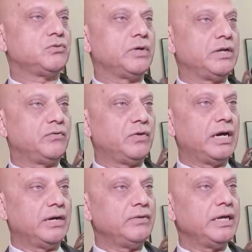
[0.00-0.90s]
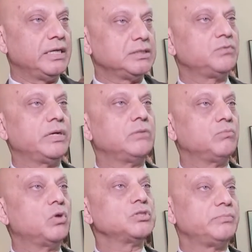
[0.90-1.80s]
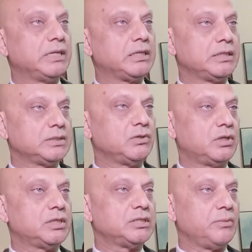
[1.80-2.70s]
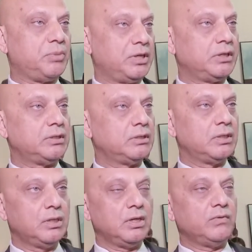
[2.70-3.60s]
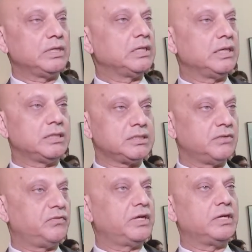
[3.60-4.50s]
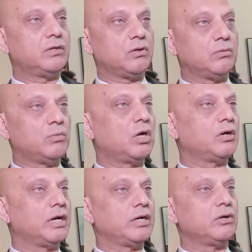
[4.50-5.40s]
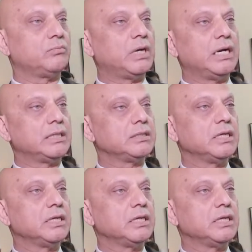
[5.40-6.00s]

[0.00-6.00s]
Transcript: to 25 is when most mental disorders appear, whether they are severe or moderate or mild.